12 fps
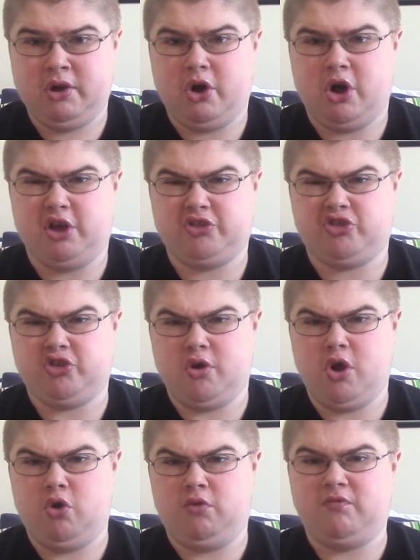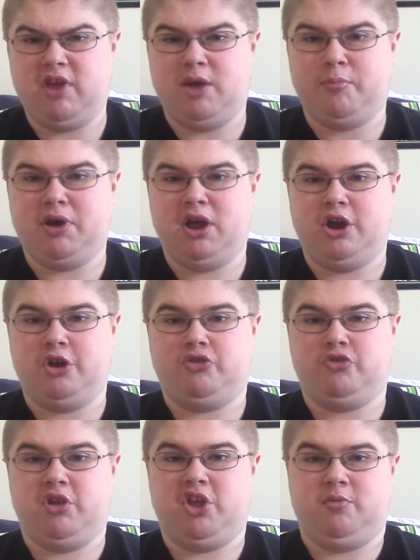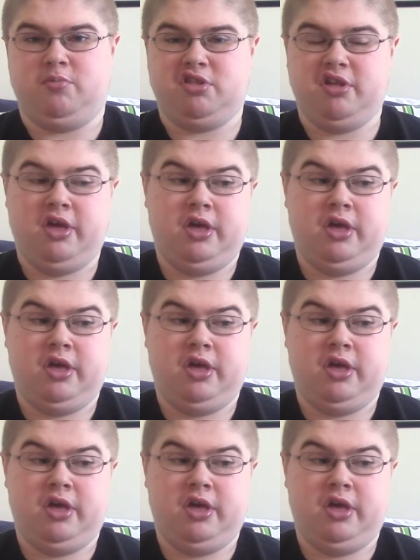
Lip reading: "Haunt your own vampire dreams."